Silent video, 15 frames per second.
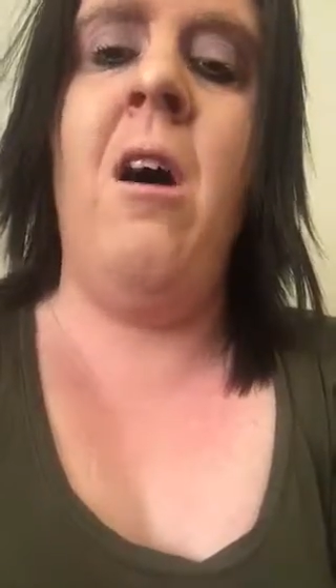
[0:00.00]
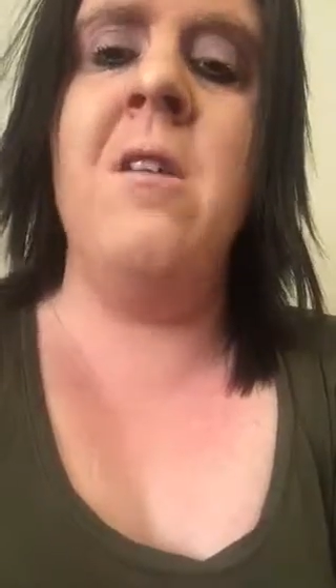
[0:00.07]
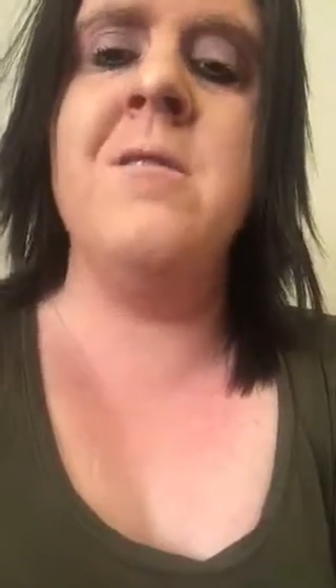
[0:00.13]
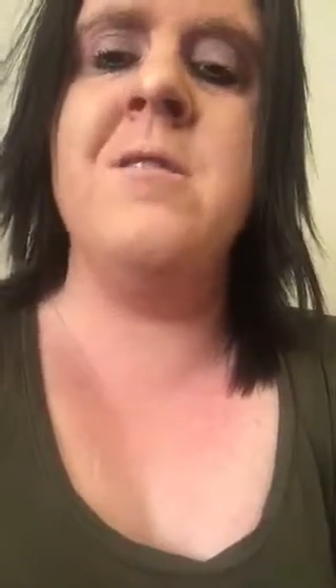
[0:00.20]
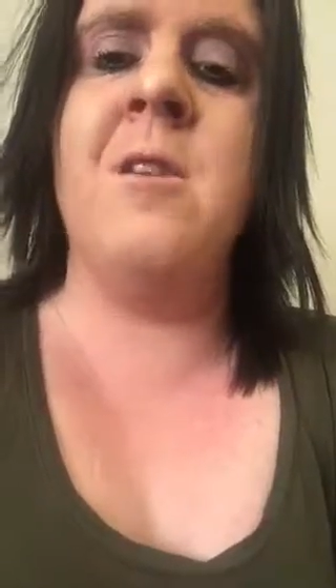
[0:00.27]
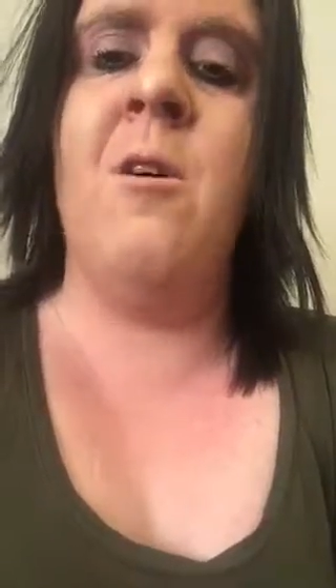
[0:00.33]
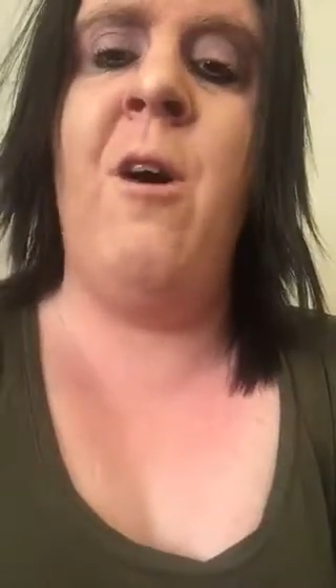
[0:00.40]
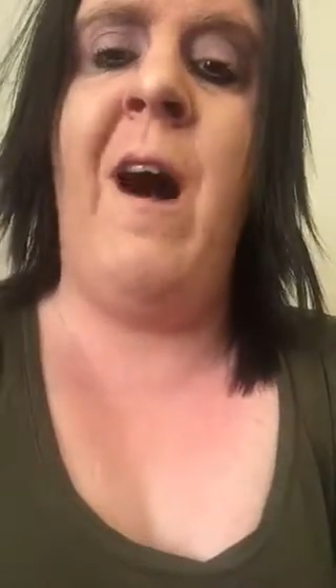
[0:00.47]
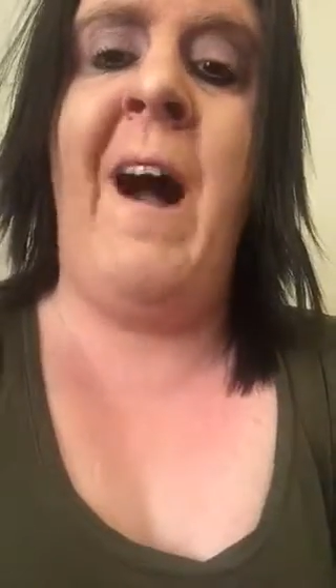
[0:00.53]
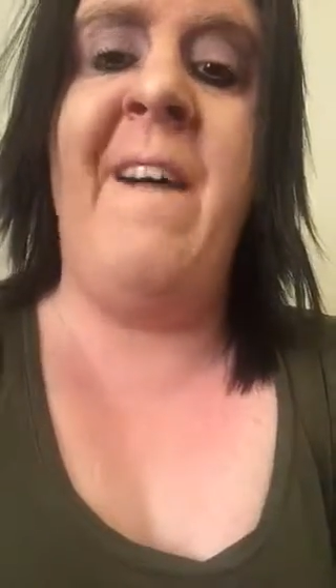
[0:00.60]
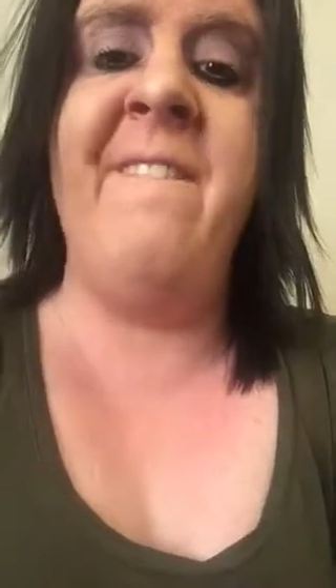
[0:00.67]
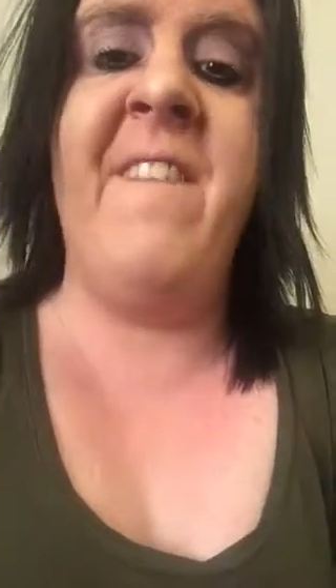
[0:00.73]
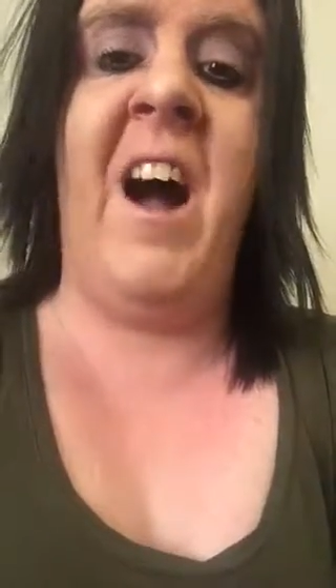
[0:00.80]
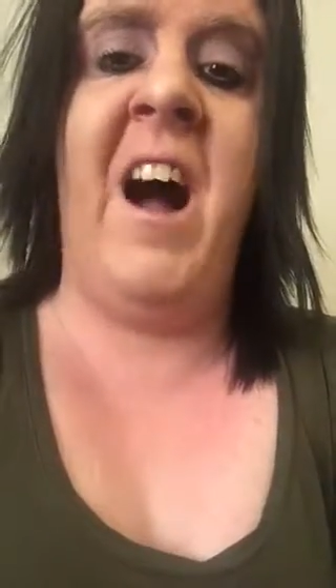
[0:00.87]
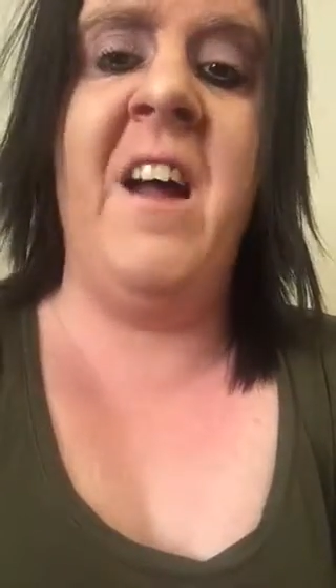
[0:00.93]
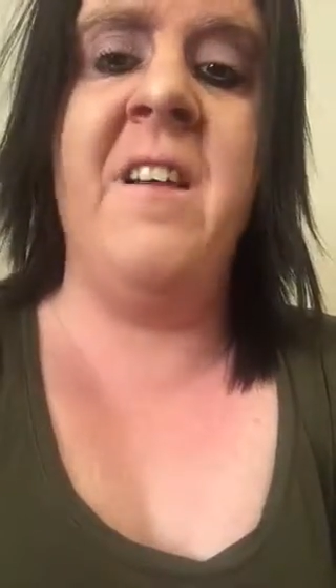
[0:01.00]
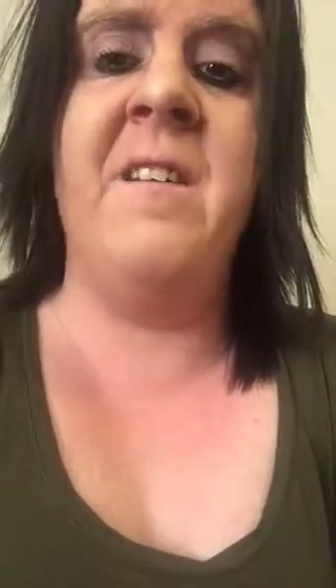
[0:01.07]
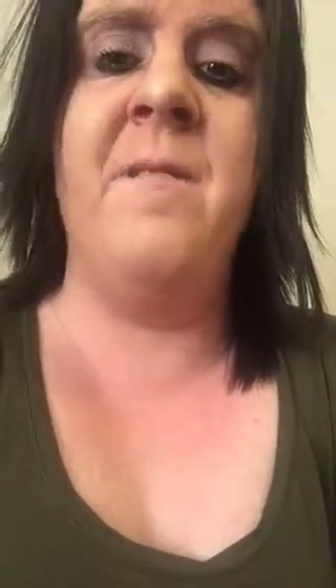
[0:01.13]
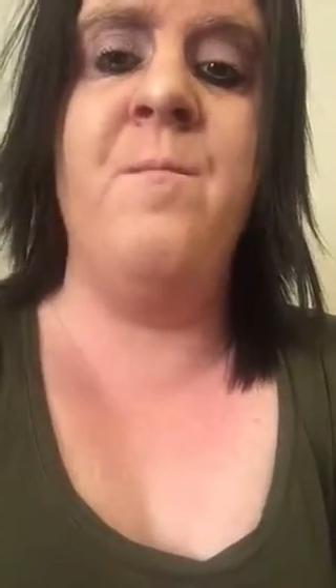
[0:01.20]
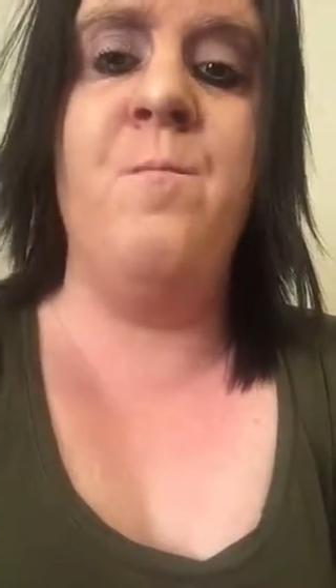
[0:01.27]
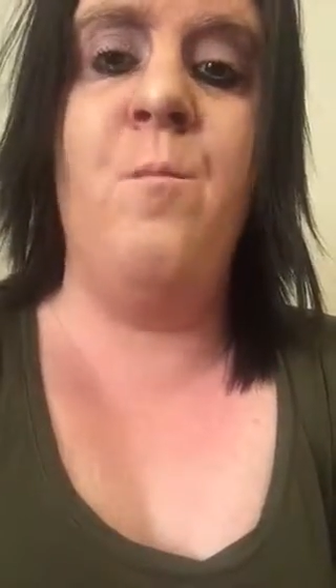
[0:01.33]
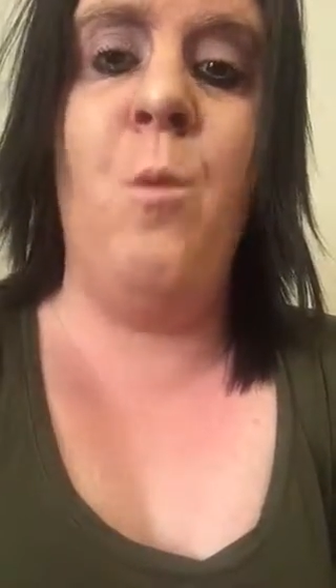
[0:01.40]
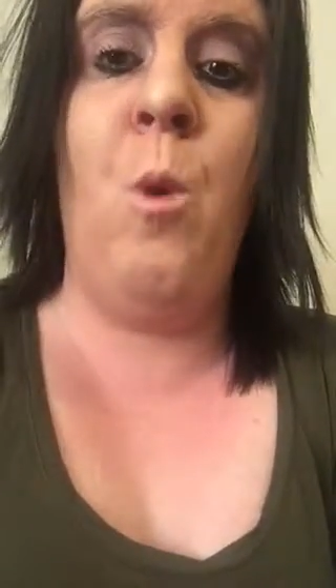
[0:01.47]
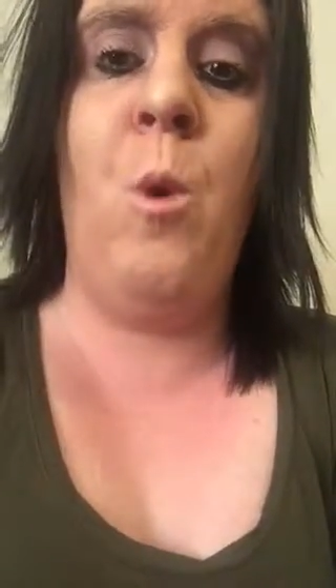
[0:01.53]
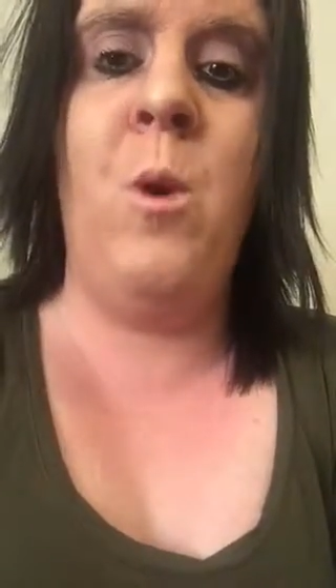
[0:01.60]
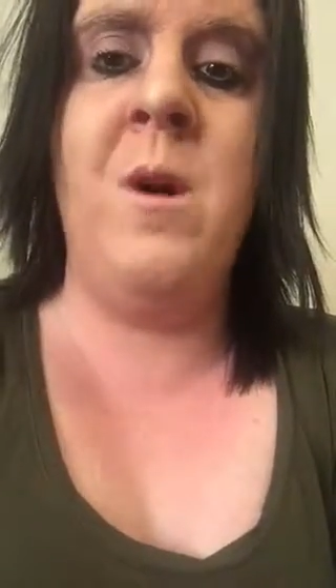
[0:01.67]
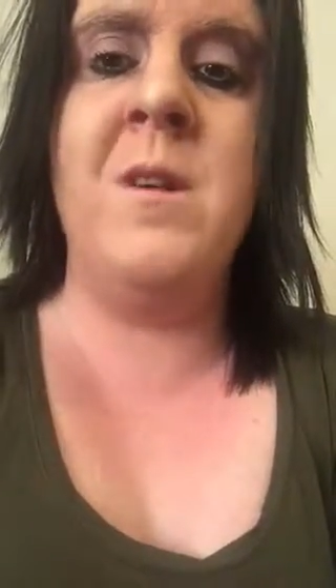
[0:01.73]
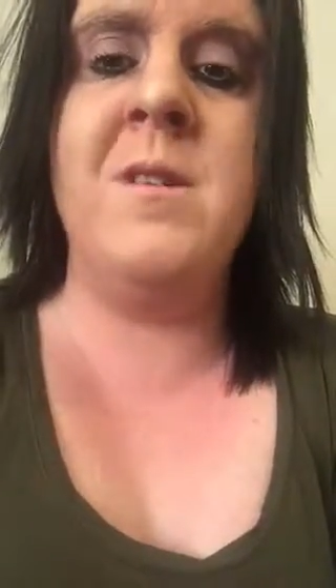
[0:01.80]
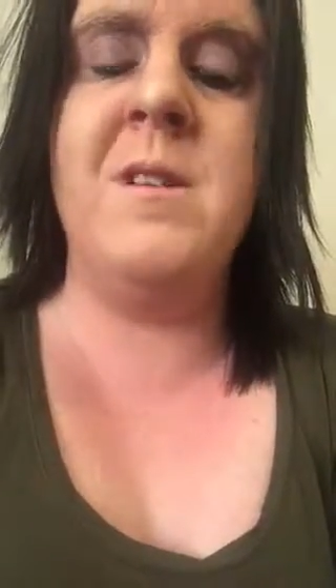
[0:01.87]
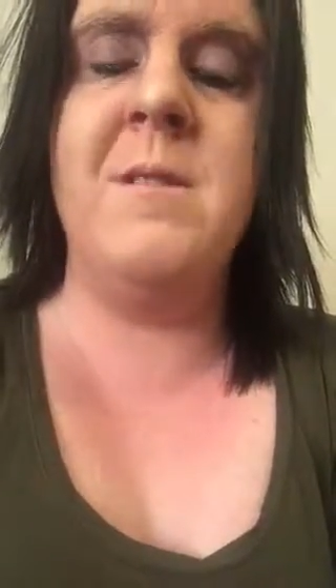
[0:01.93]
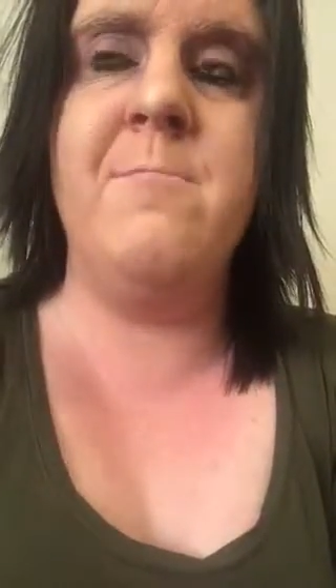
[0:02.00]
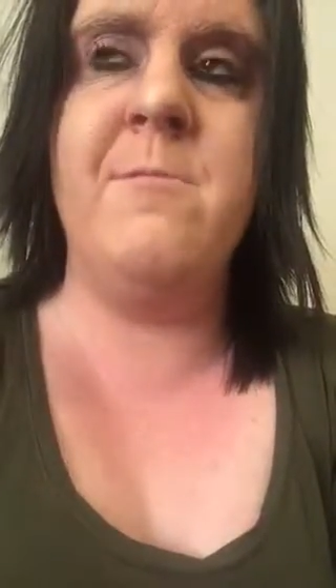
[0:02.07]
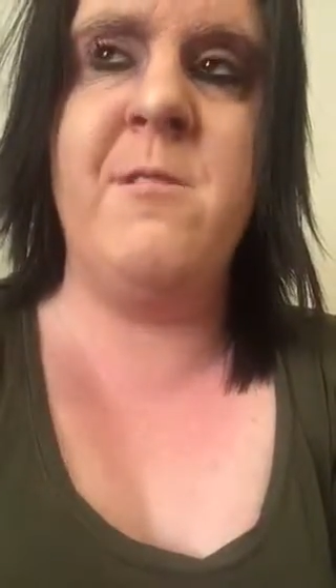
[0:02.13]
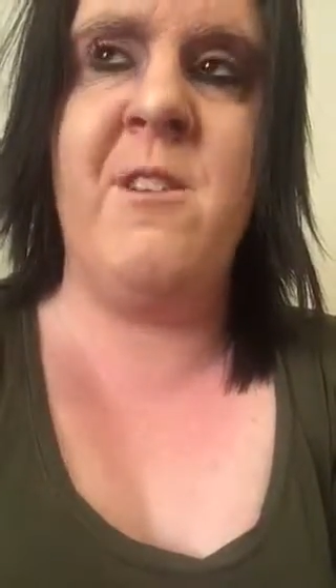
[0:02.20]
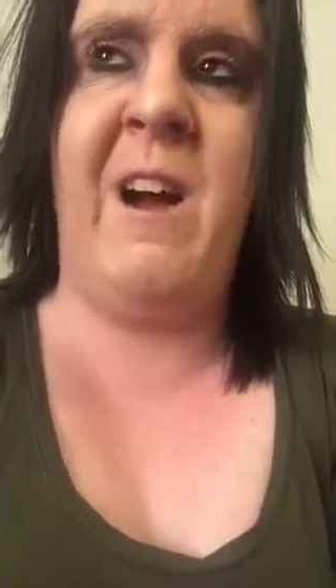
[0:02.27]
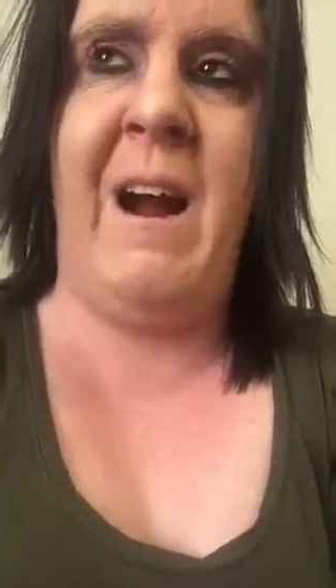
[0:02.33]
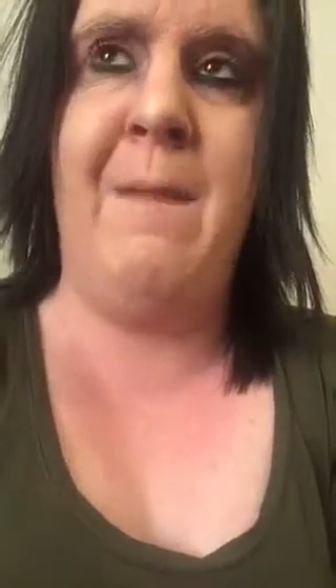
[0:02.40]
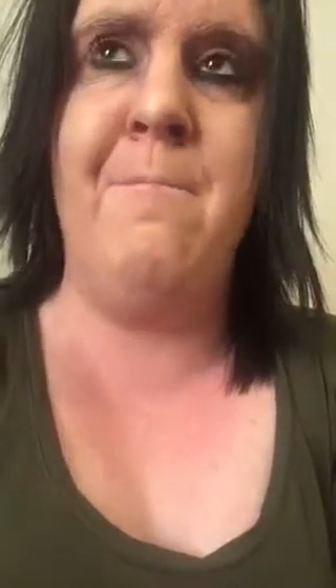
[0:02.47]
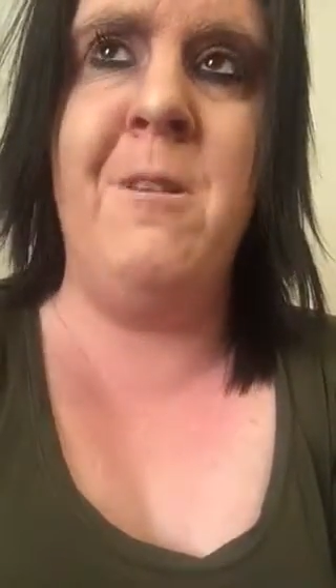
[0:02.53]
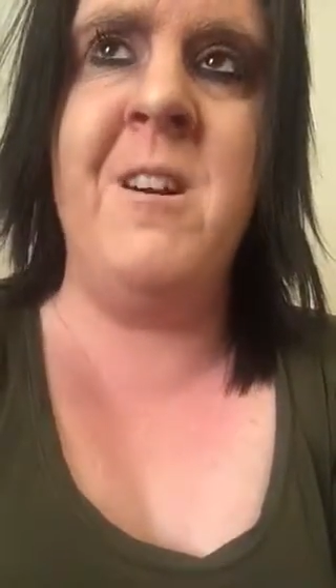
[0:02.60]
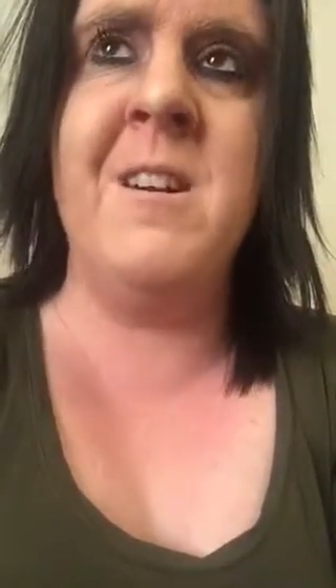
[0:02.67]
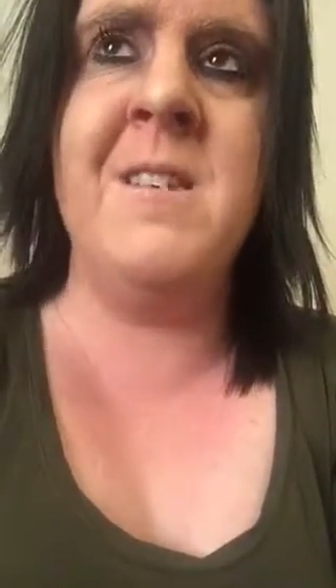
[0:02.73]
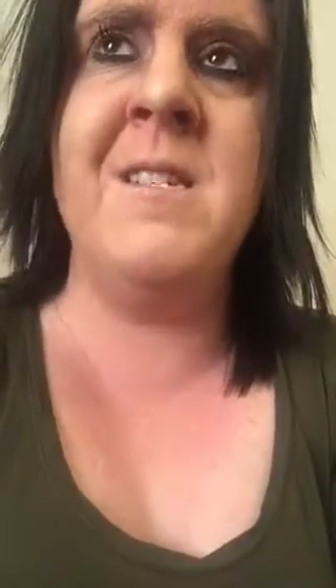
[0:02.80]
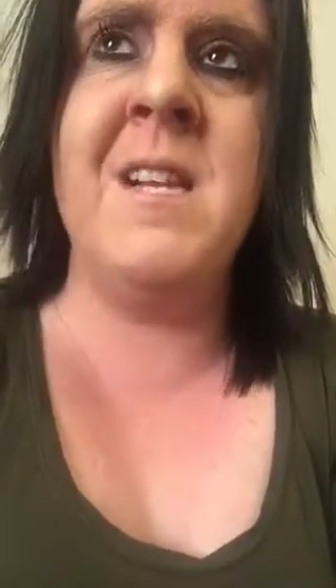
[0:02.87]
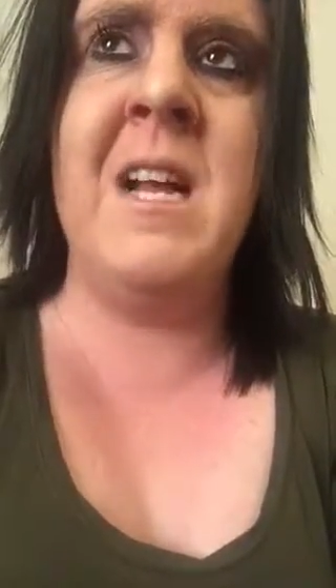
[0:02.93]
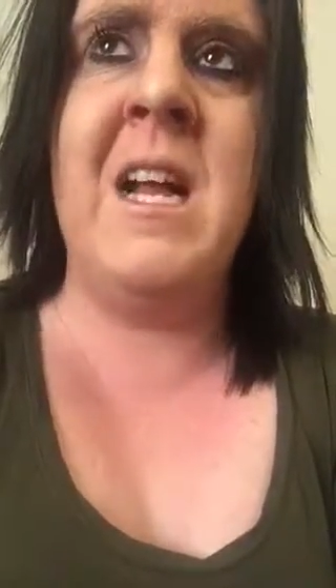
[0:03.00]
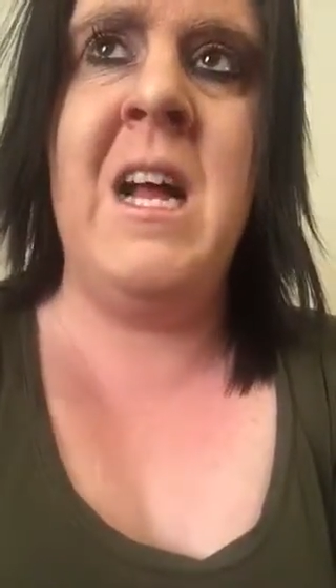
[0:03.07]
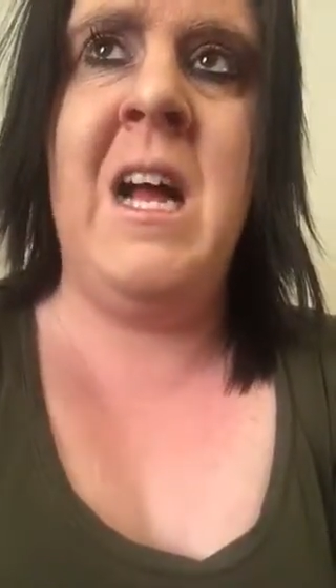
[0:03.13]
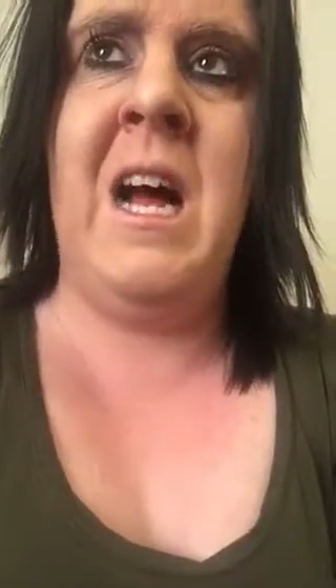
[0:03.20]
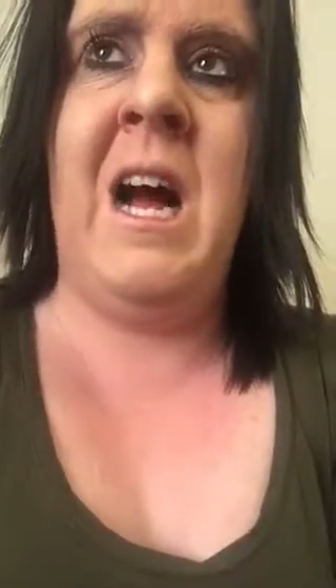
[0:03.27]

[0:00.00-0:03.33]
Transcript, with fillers: Also, I've gotten more subscribers